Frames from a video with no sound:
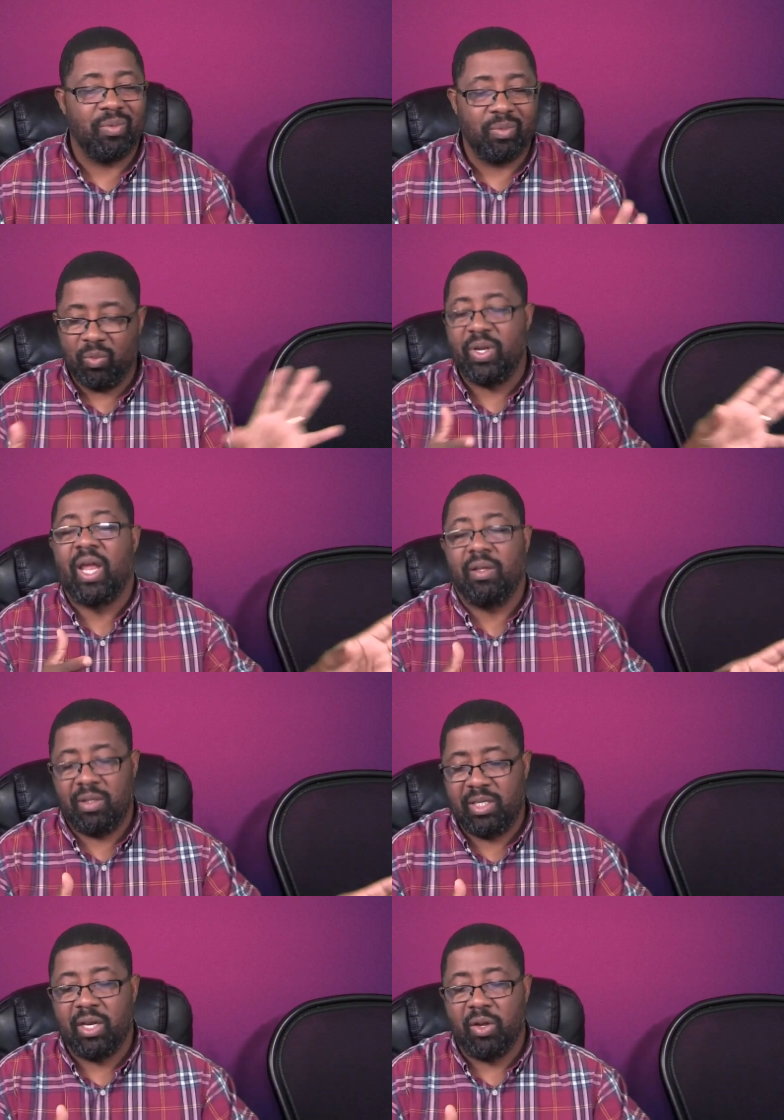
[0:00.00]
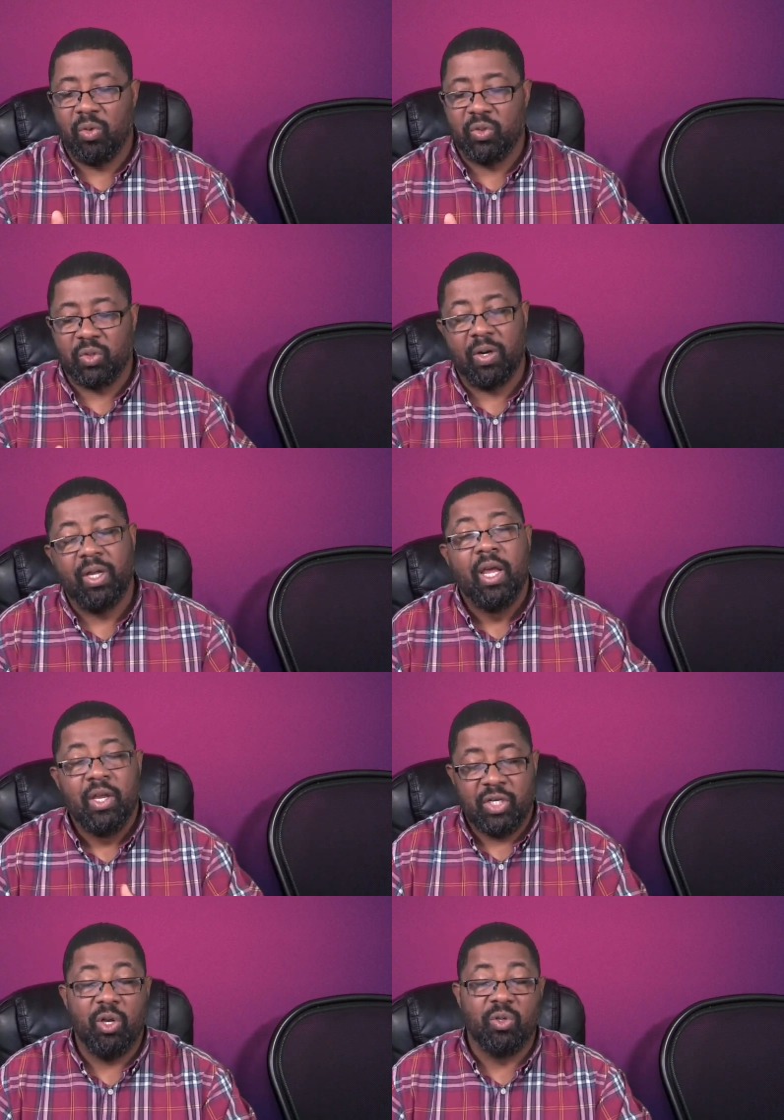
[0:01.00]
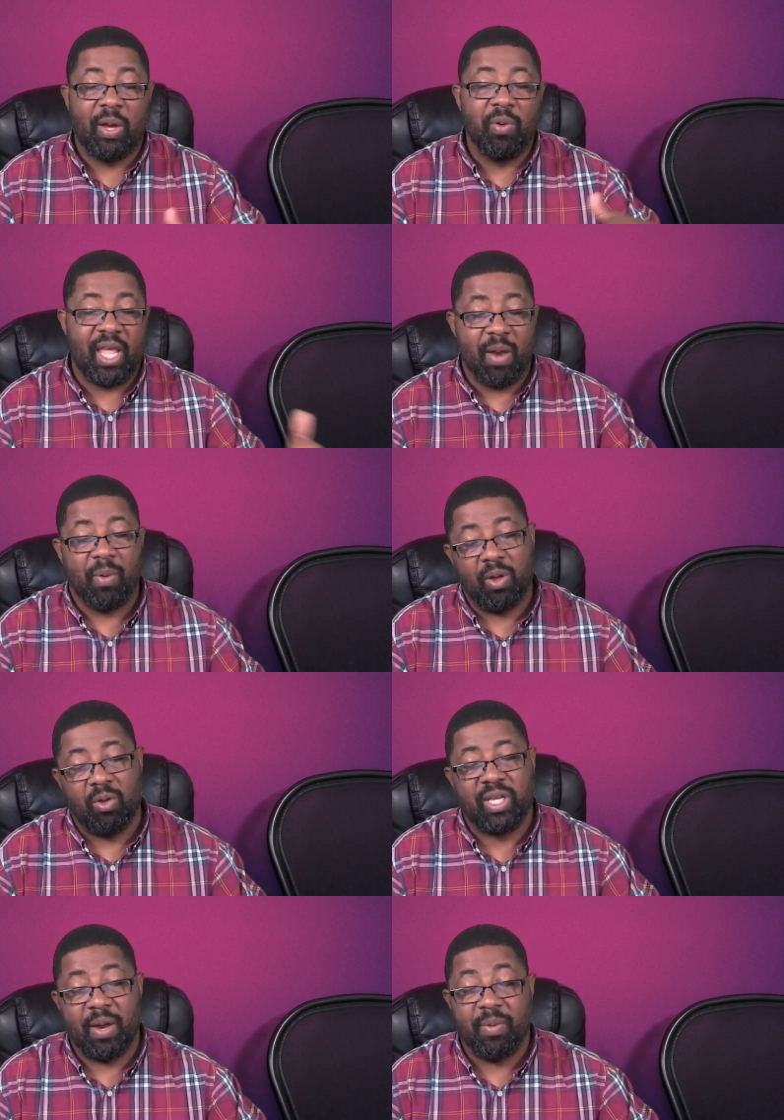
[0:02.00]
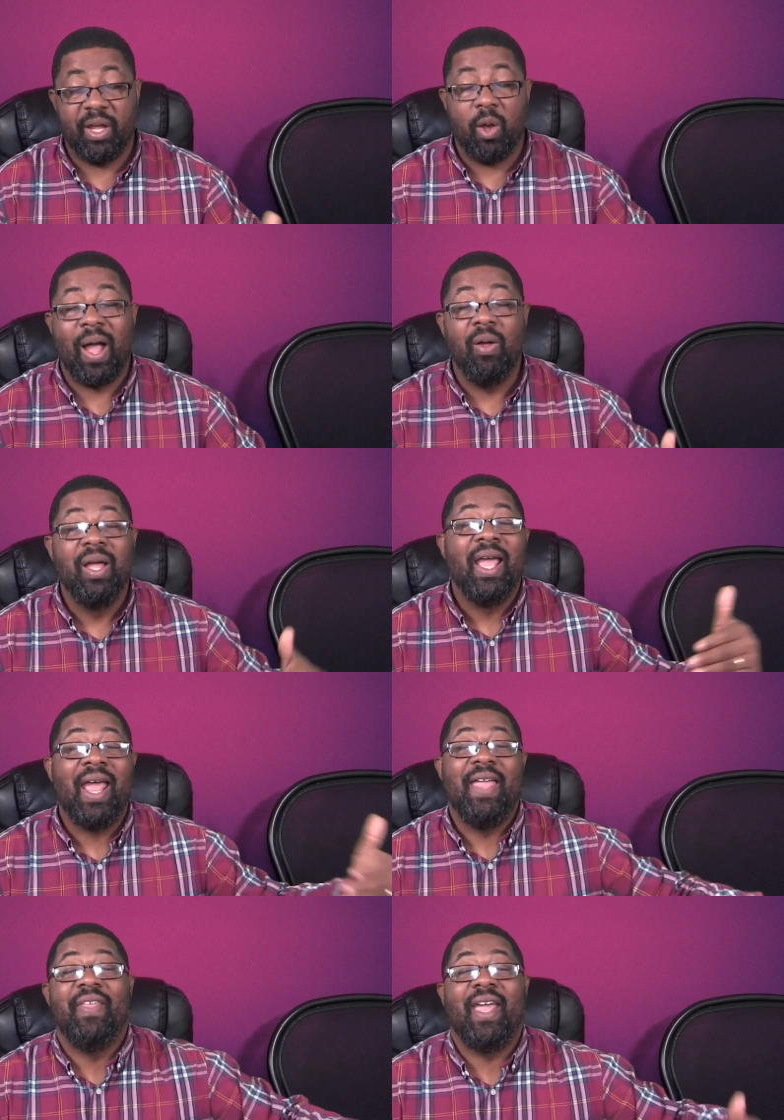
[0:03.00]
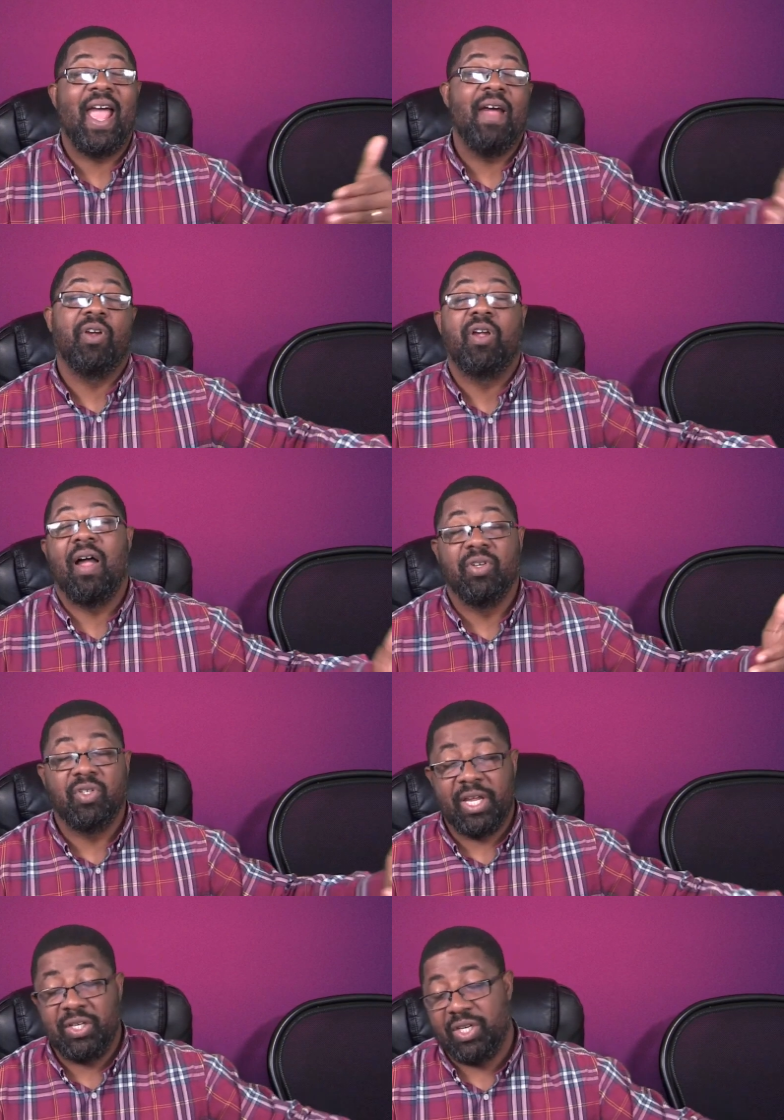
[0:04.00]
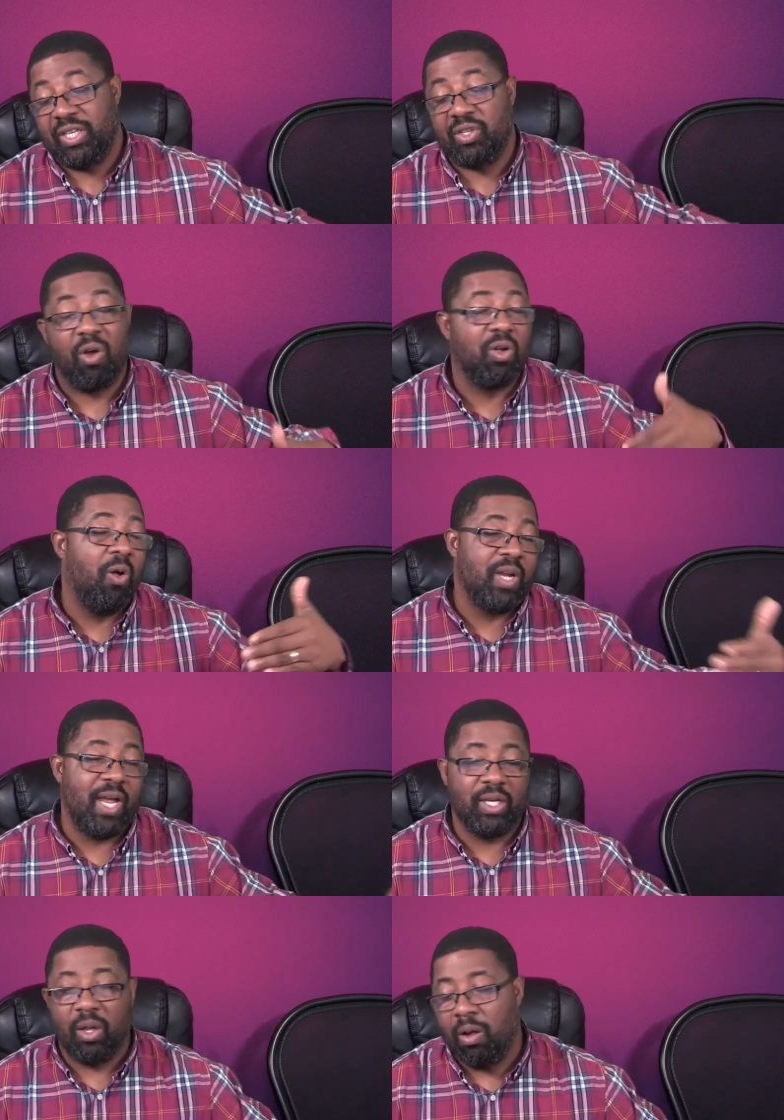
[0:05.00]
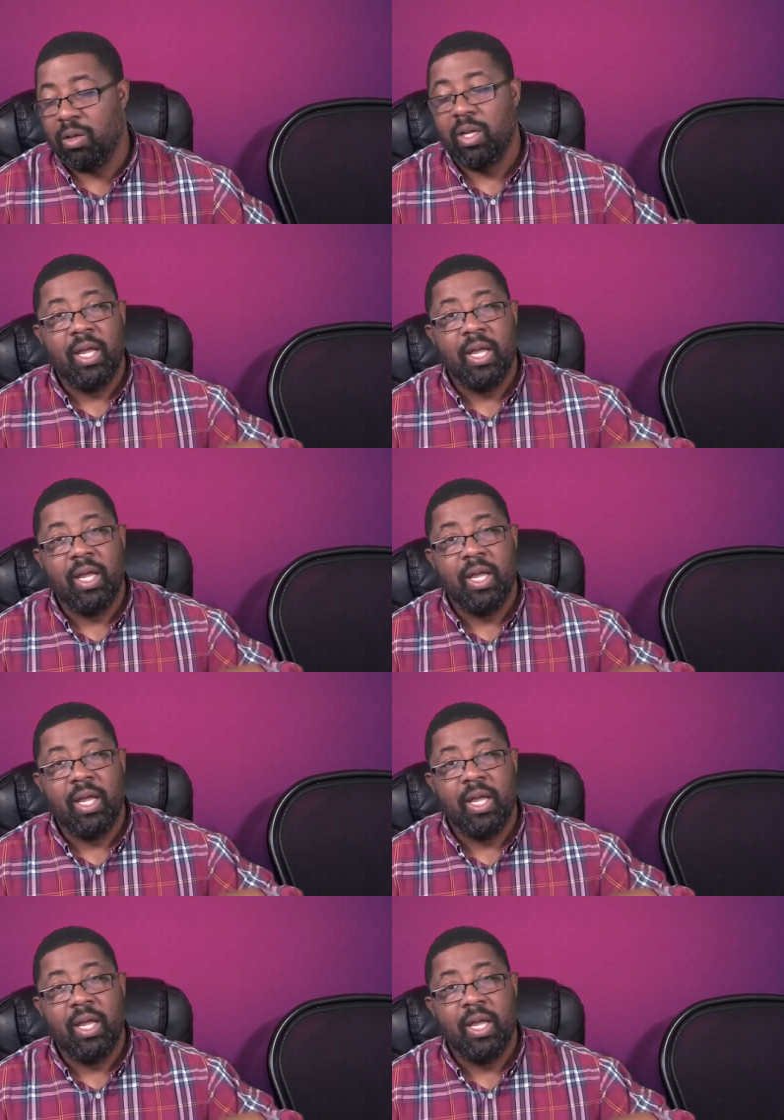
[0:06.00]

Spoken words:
we got to tell the whole story. She goes out with Cameron, calls Cameron, they go out and they have a conversation. They talk all night long.